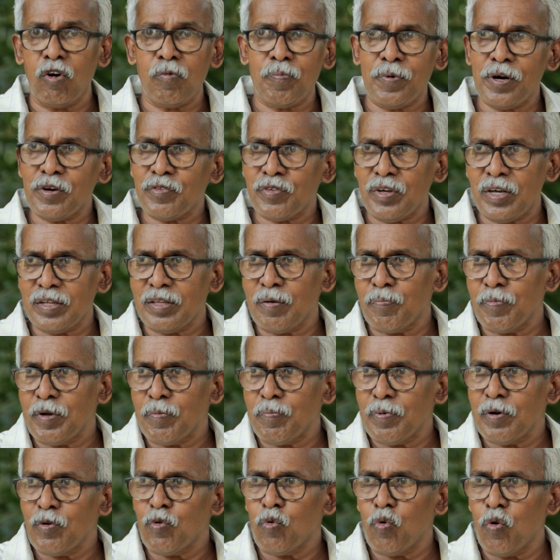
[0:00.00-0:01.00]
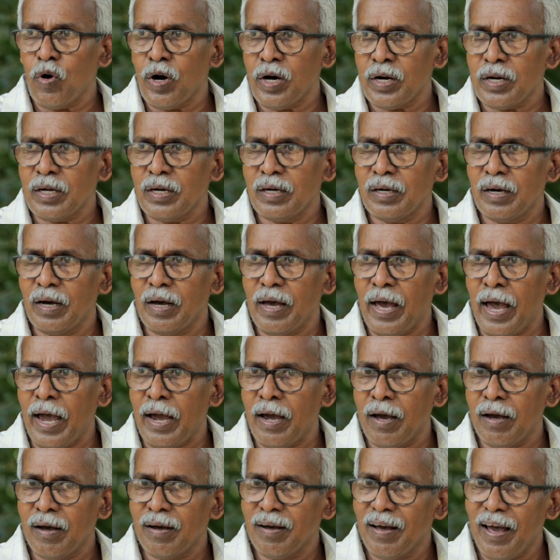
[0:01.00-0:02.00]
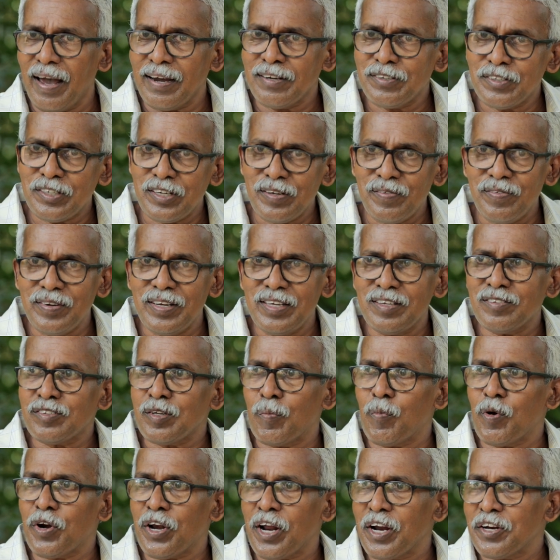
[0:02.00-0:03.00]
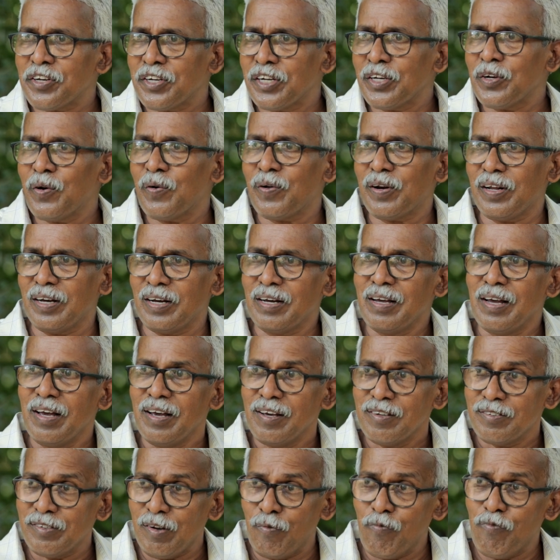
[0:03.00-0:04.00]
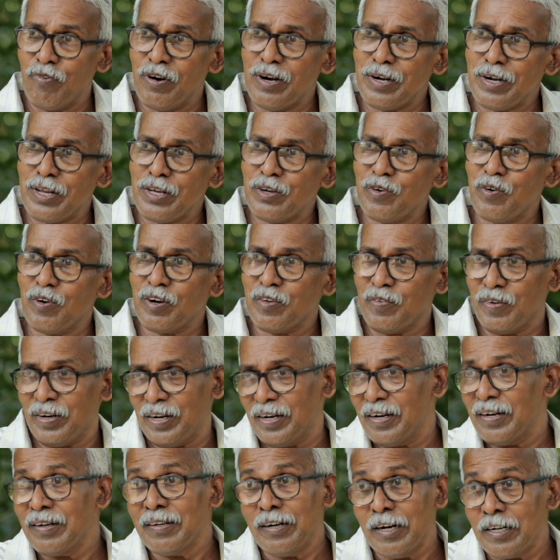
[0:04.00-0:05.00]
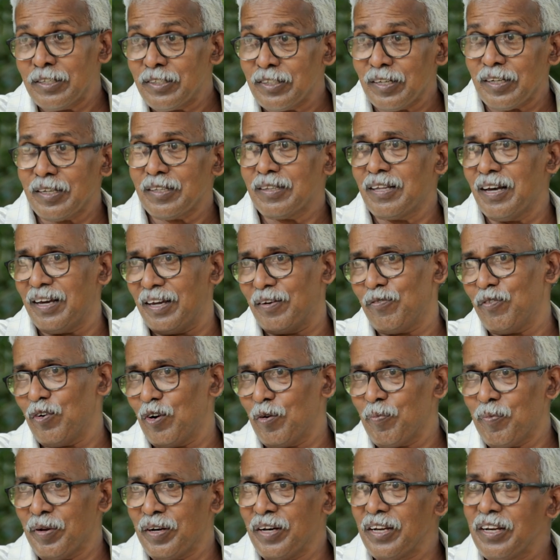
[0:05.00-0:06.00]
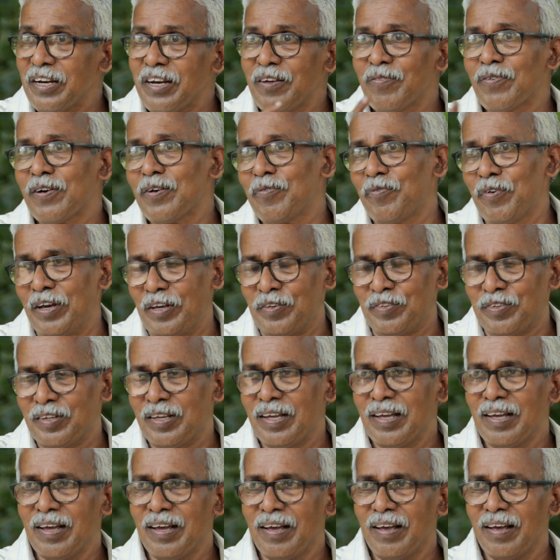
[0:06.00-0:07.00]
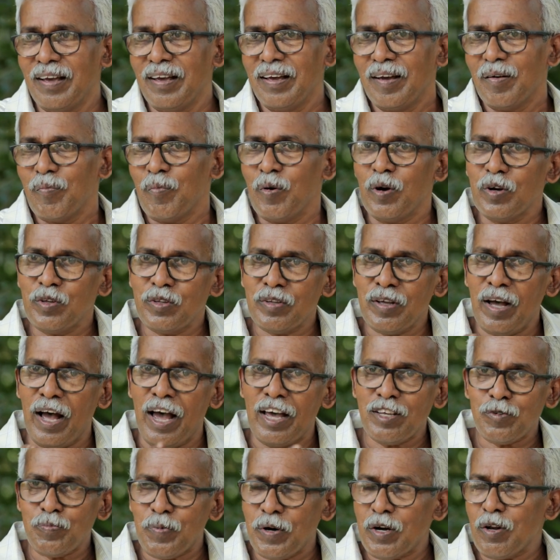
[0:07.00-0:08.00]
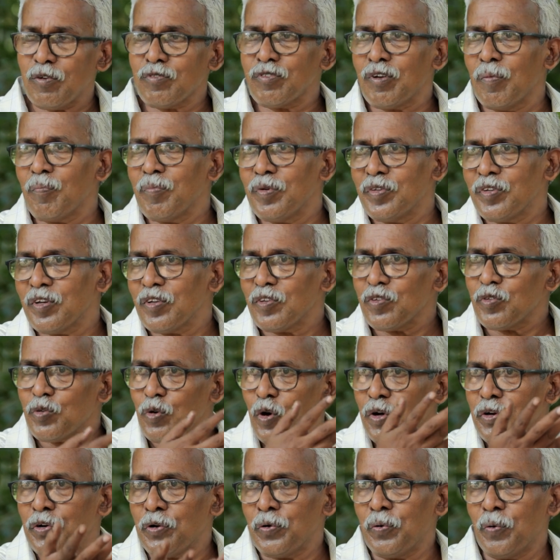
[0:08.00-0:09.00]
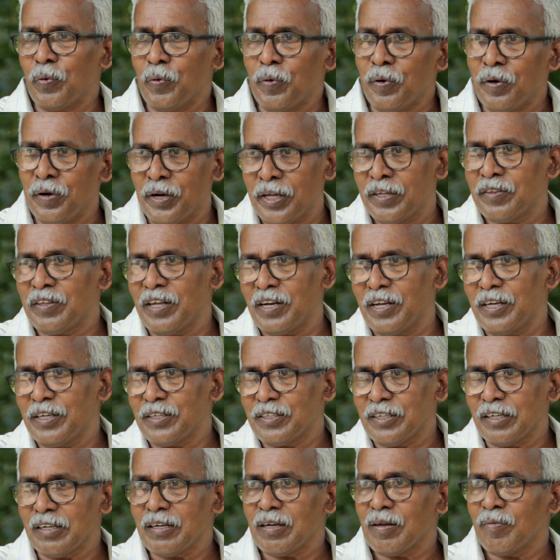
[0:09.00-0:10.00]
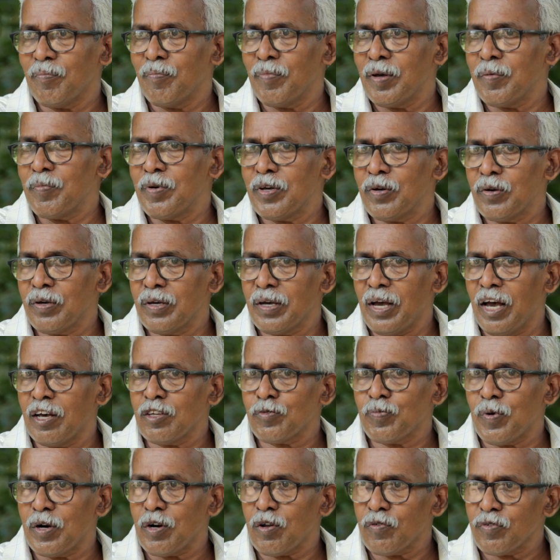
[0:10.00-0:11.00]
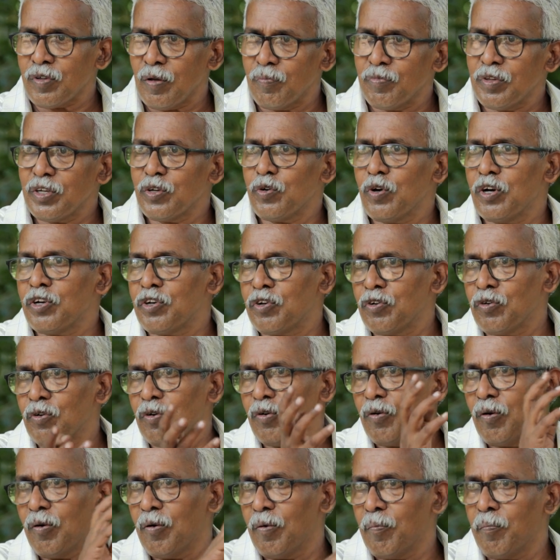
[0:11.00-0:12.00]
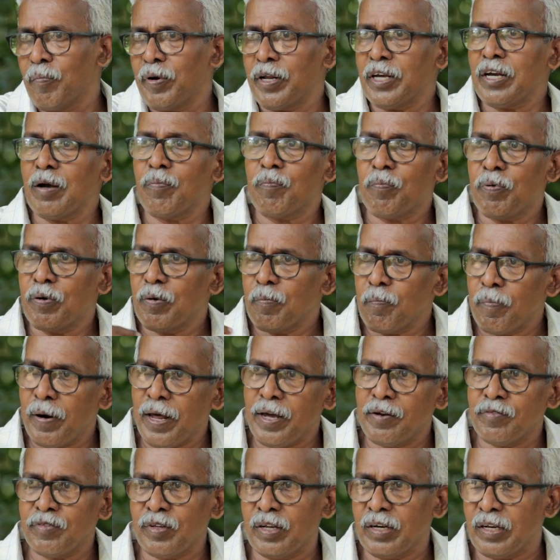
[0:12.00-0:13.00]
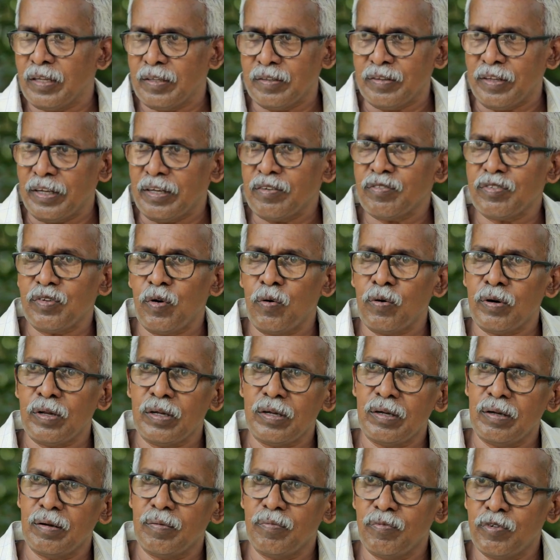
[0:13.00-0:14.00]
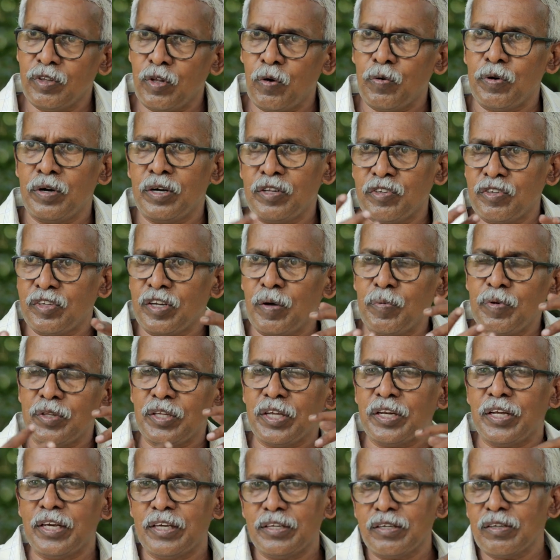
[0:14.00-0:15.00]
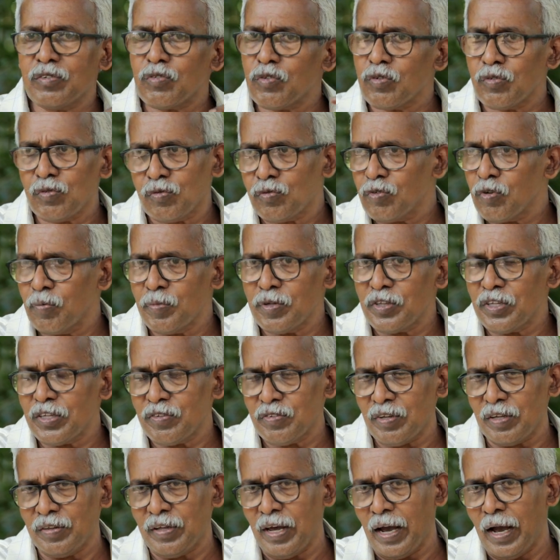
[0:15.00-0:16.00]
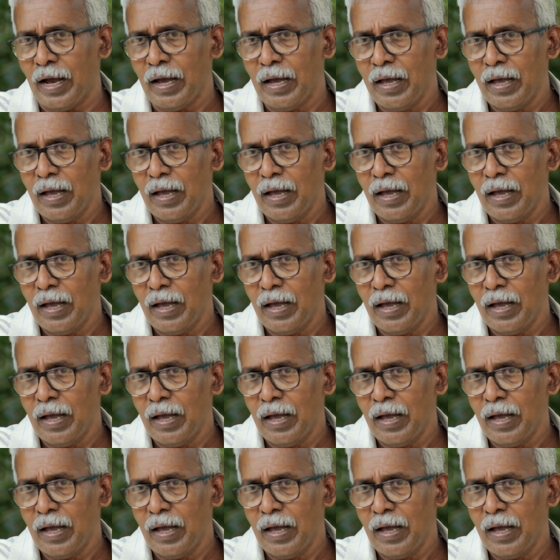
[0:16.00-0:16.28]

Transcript: corporates are the people who are uh, actively sabotaging or uh, subverting or even nurturing the environment in different ways because as part of some business you have to dig the nature maybe as part of something you have to bring up plants and other things or uh, without disturbing the nature so so many things are there